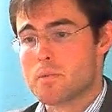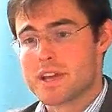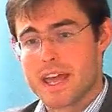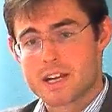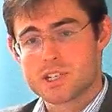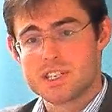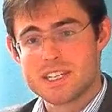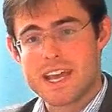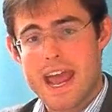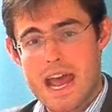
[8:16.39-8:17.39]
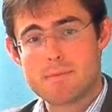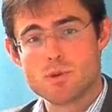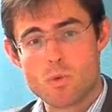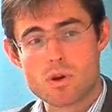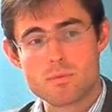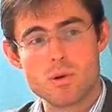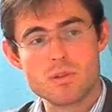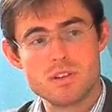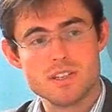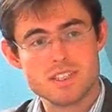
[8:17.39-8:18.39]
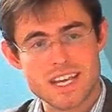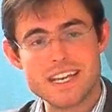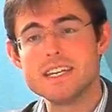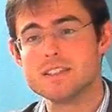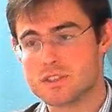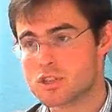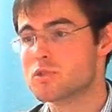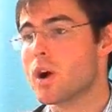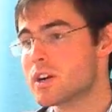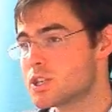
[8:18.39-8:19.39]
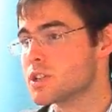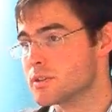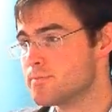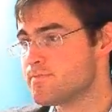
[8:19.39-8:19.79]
we can actually see abnormal tendon structure.